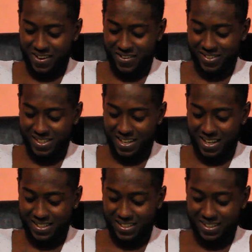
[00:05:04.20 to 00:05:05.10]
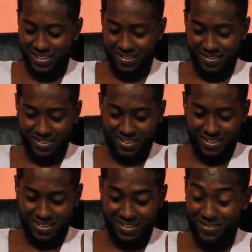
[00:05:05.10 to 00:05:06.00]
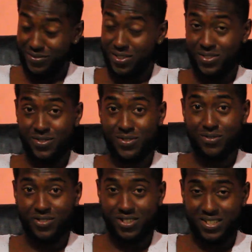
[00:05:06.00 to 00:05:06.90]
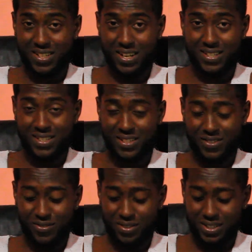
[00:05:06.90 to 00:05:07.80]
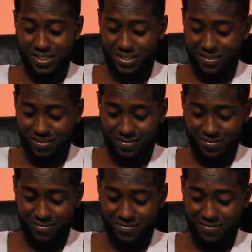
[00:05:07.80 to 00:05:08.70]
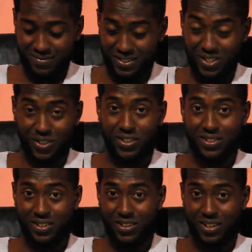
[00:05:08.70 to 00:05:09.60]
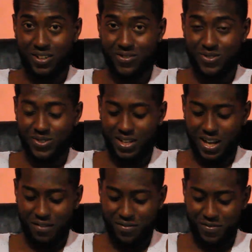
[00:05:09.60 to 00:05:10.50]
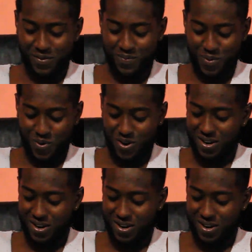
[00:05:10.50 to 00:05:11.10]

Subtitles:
Chris Garcia? Jeez, if y'all don't know Chris Garcia's good, y'all are going to laugh even more.